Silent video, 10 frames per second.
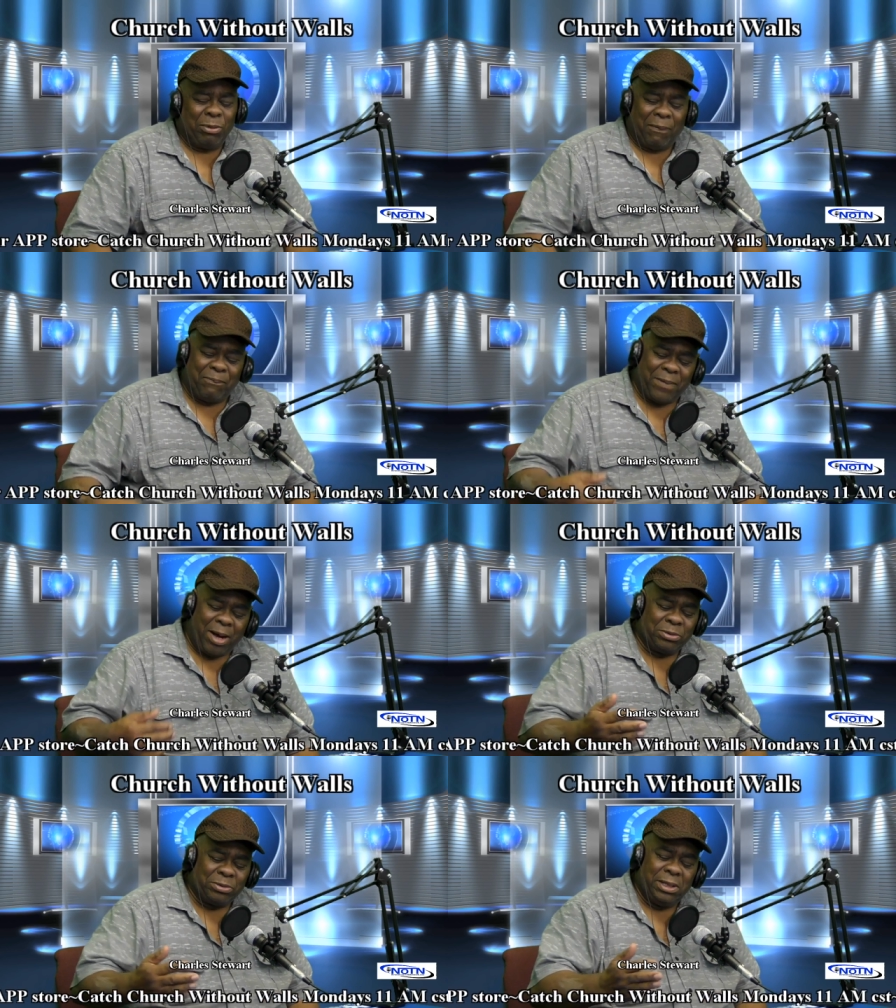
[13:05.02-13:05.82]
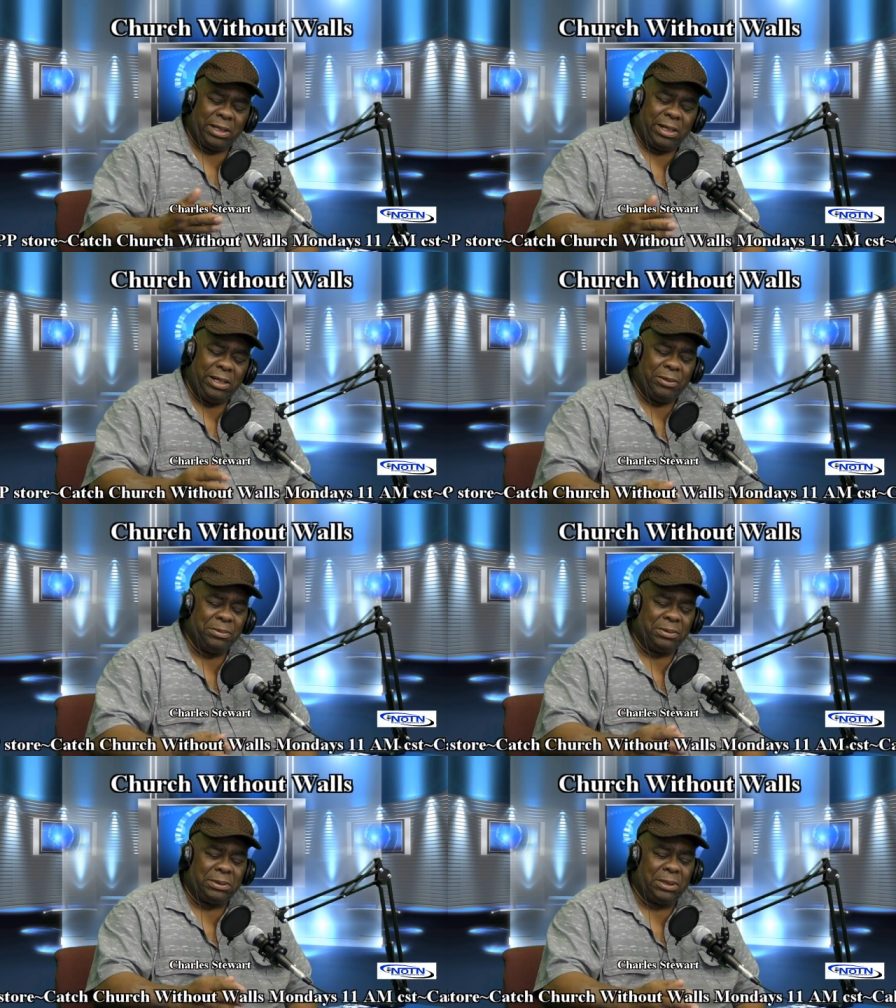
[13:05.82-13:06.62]
I was falsely
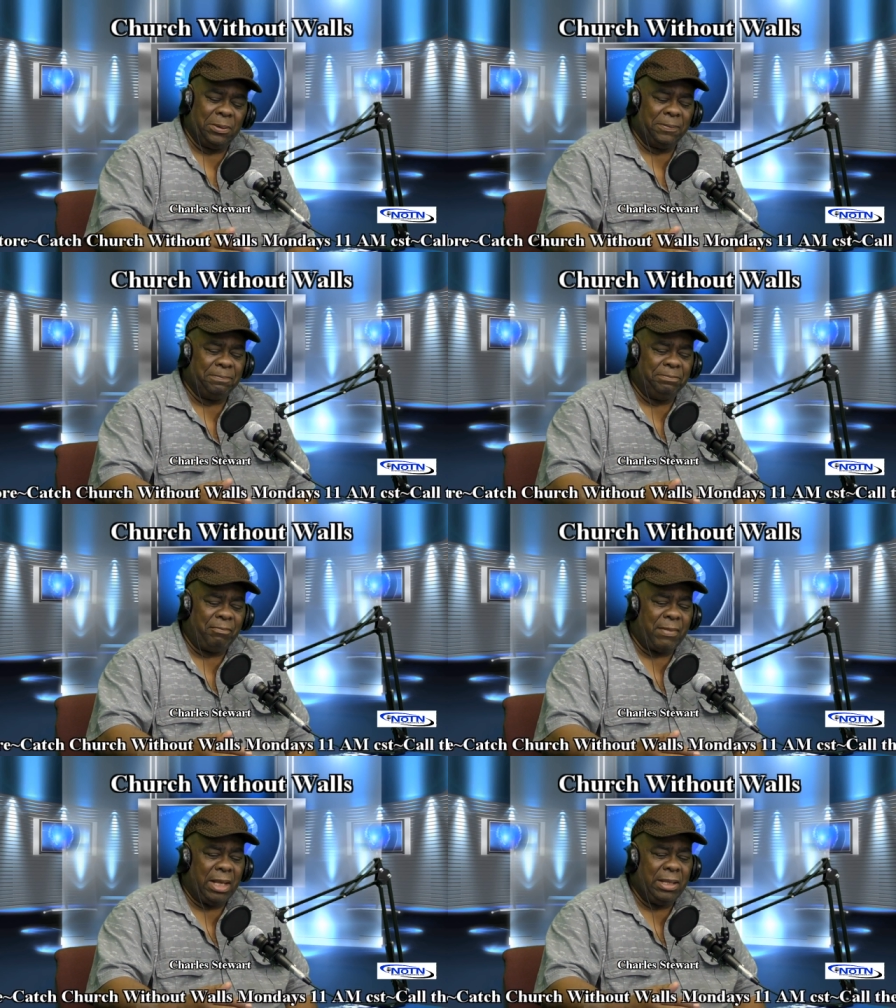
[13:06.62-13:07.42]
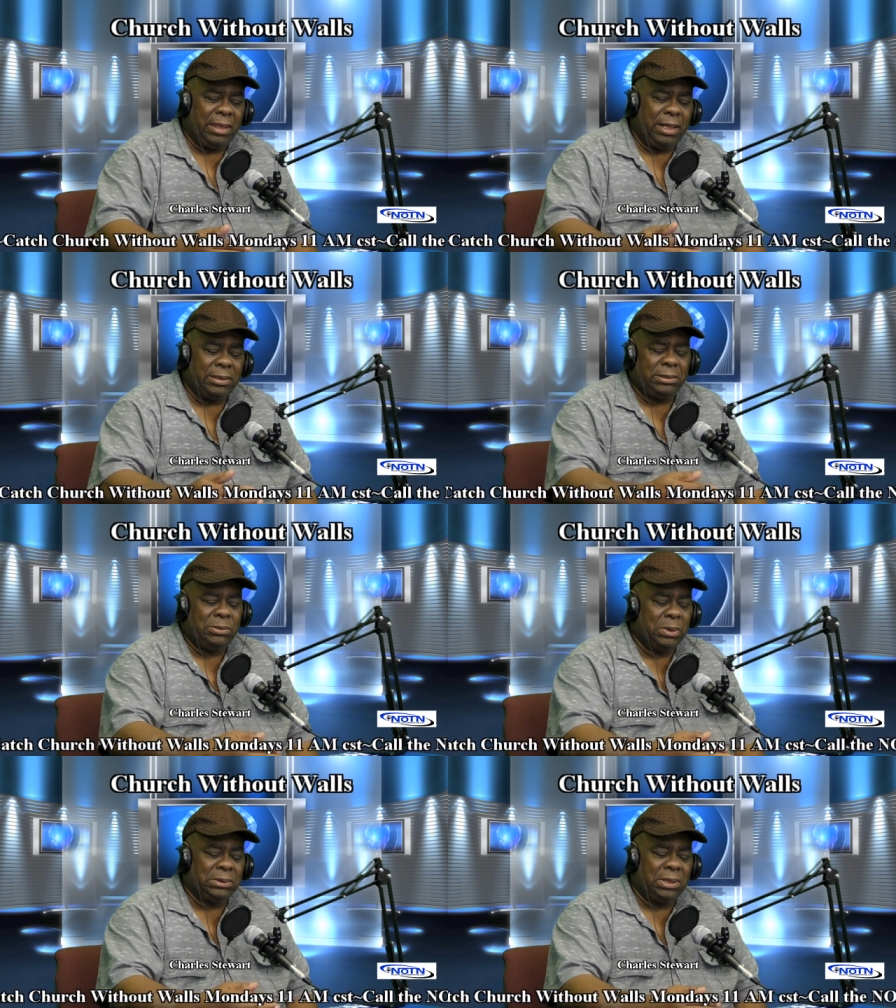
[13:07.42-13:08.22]
accused. So this
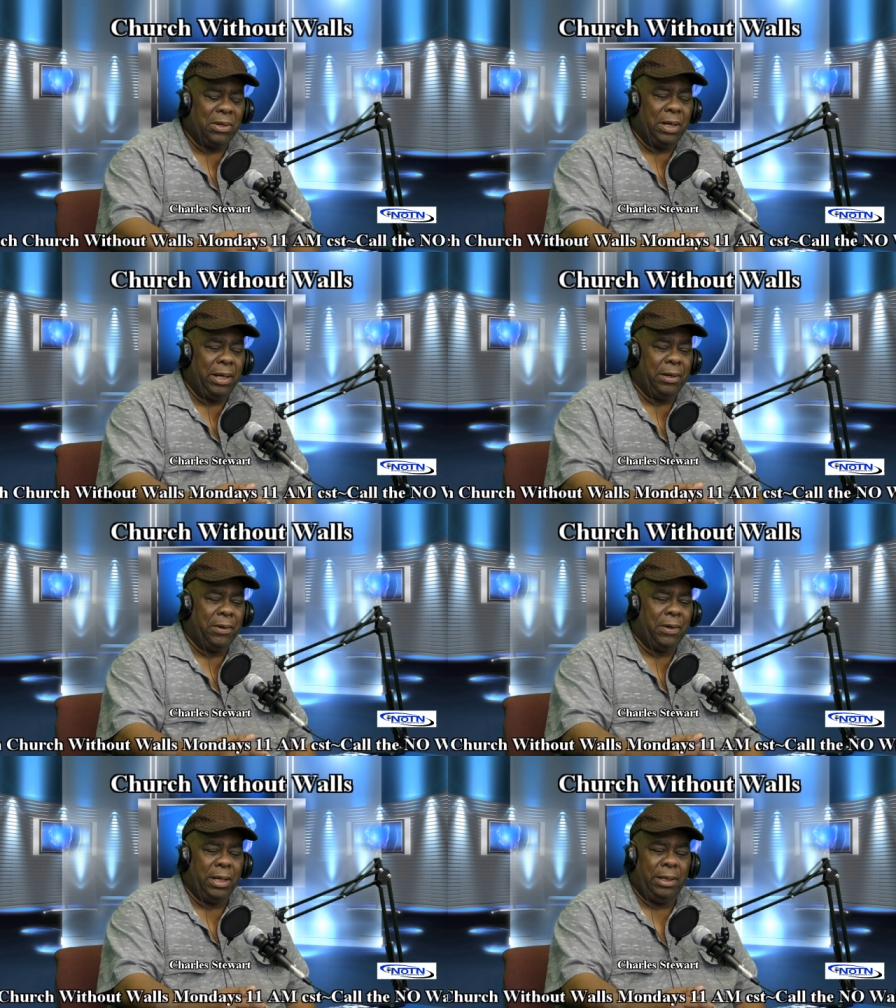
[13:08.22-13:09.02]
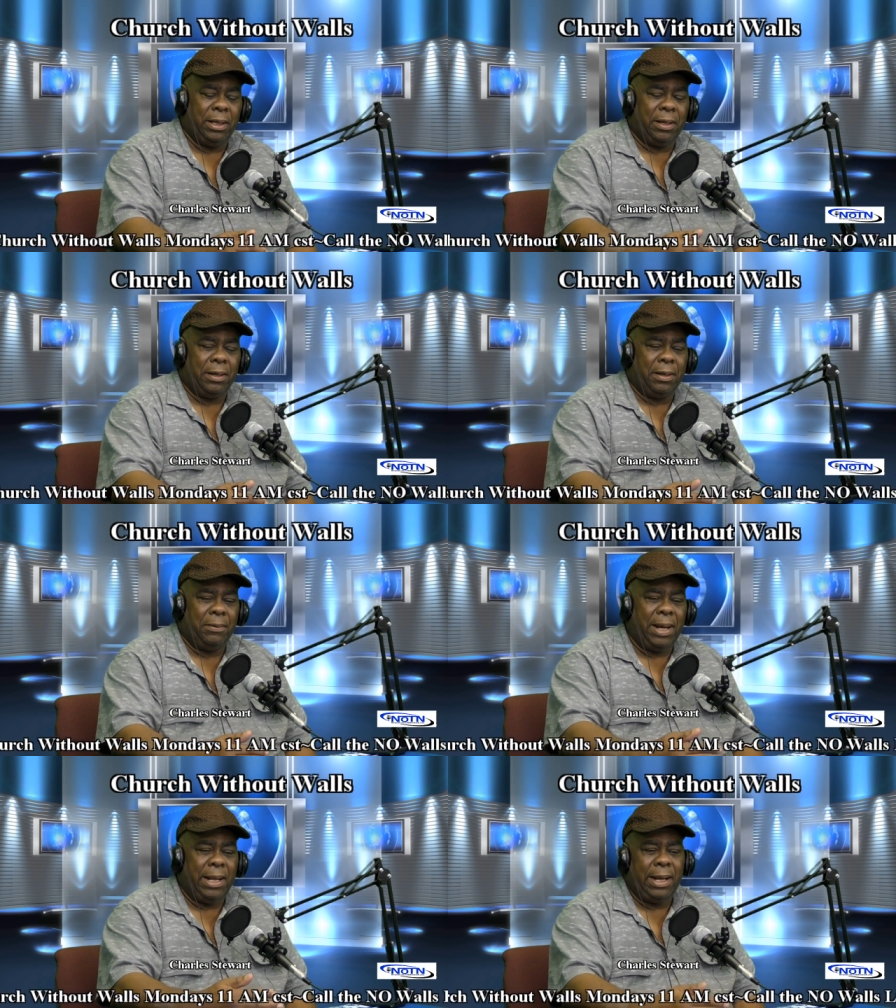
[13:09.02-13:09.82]
is what's going on
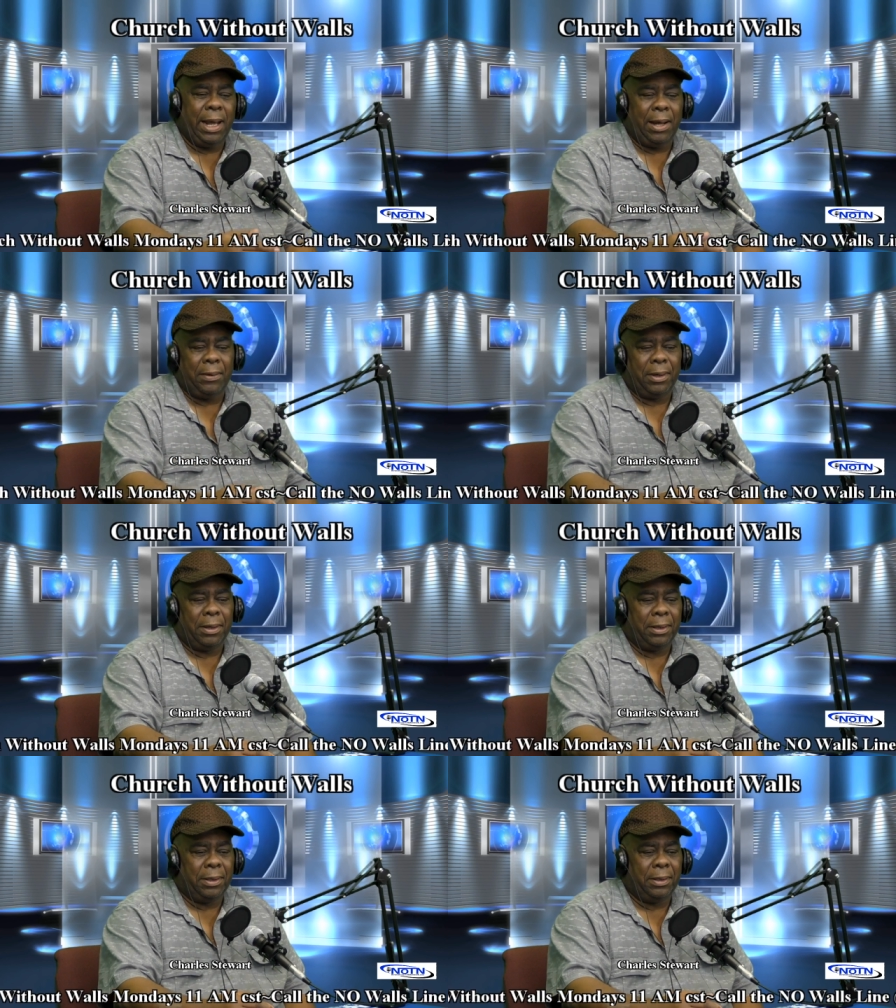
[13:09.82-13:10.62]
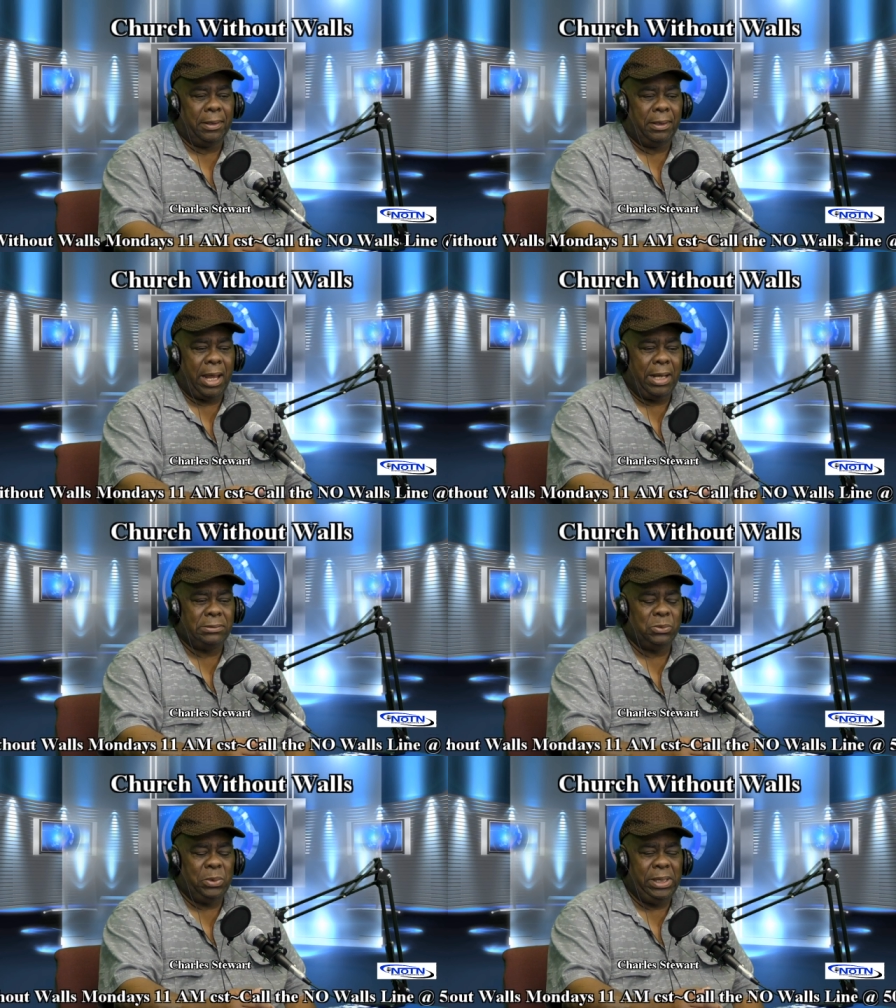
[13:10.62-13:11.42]
uh, right now uh,
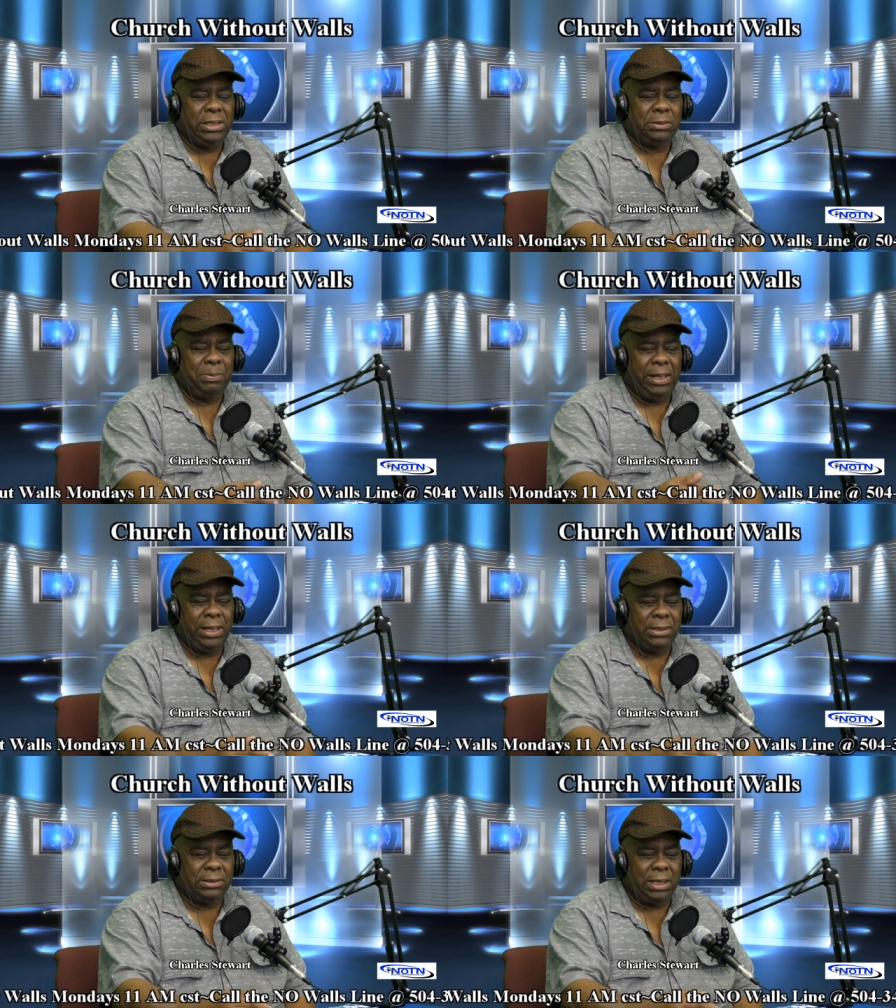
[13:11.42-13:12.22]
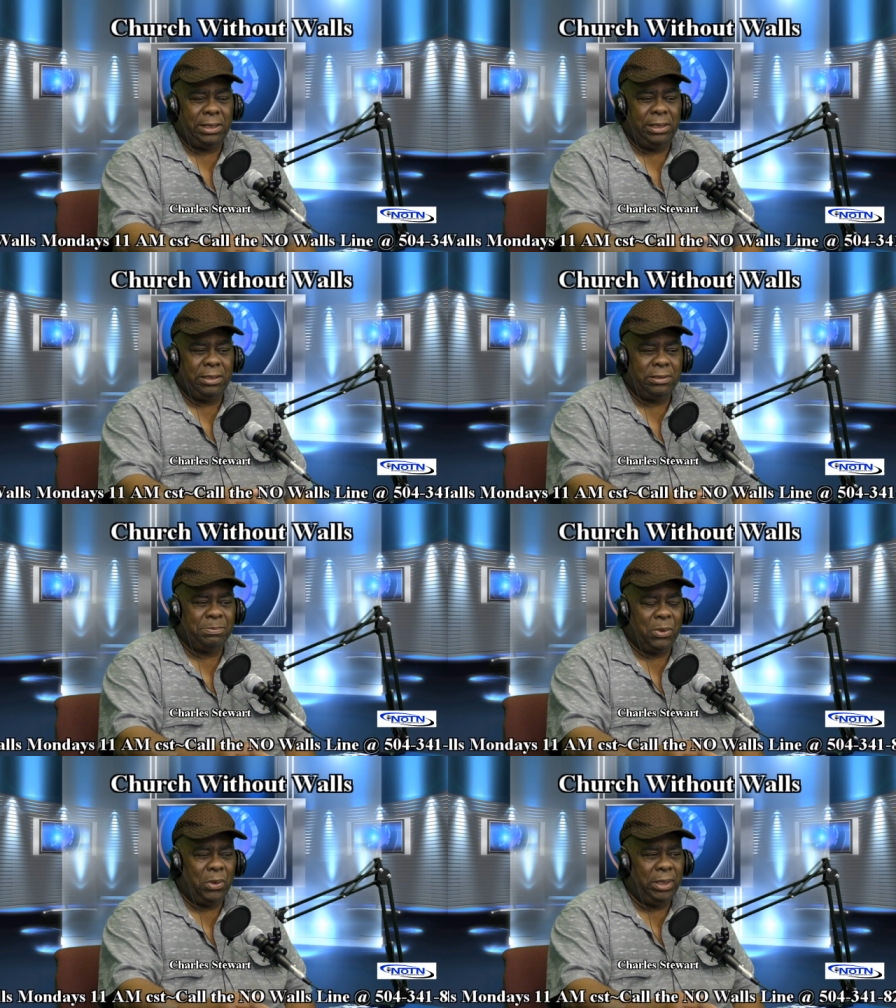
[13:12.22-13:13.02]
as we speak and sit here
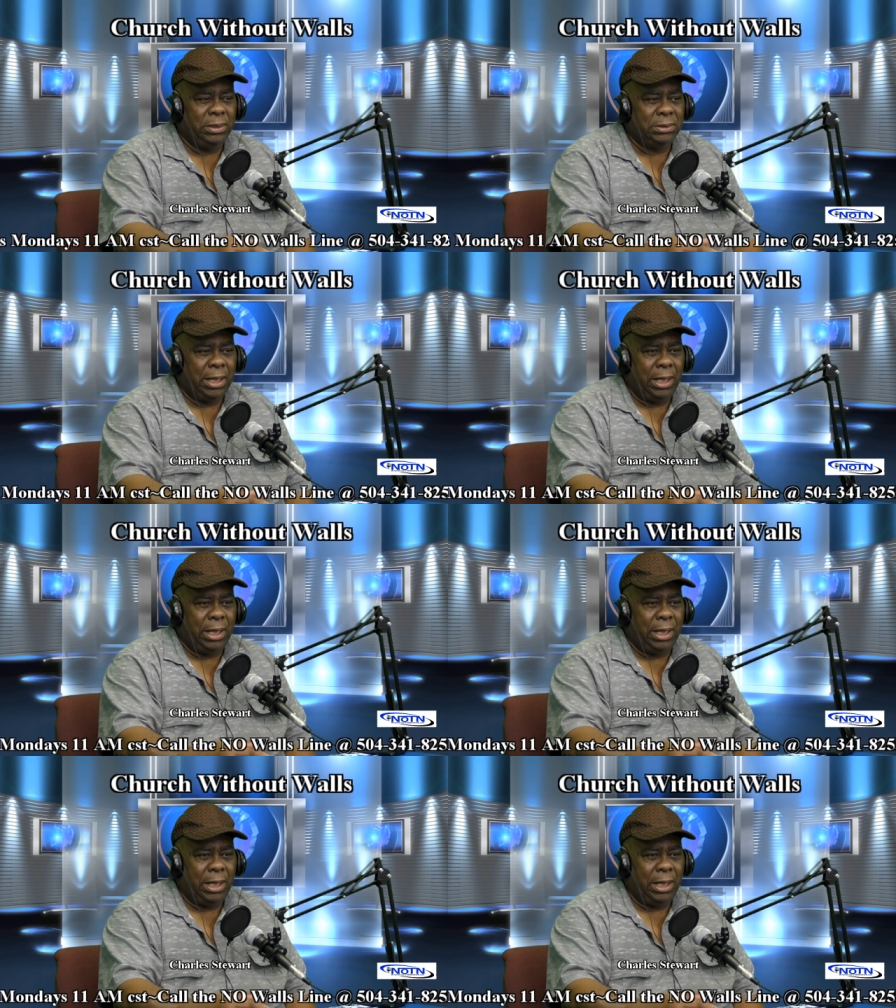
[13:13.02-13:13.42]
this morning.